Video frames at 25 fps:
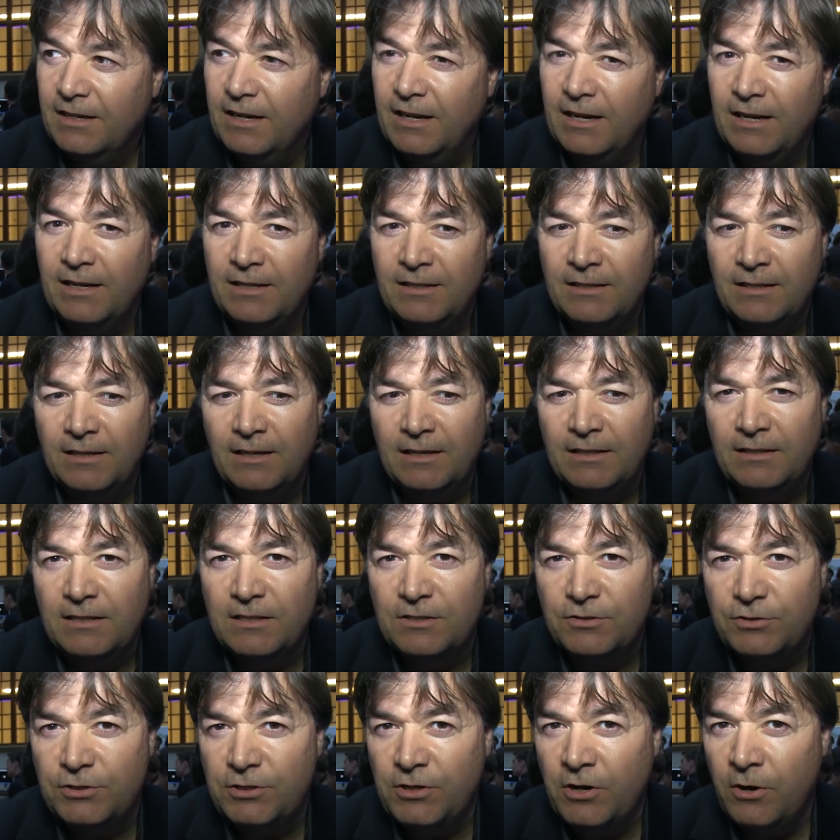And in
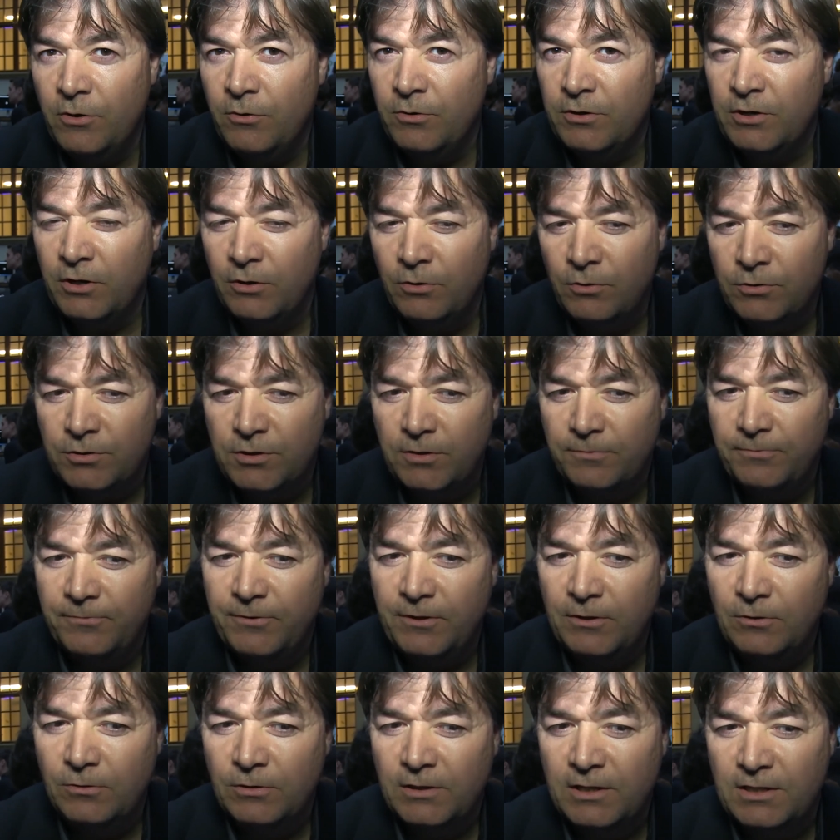this show you also
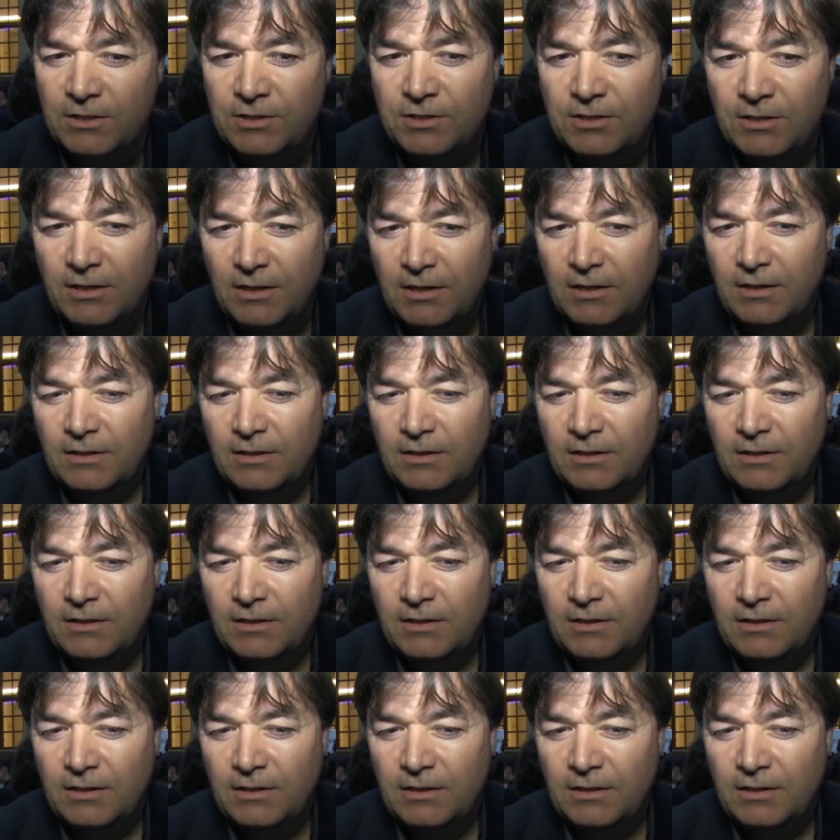feel this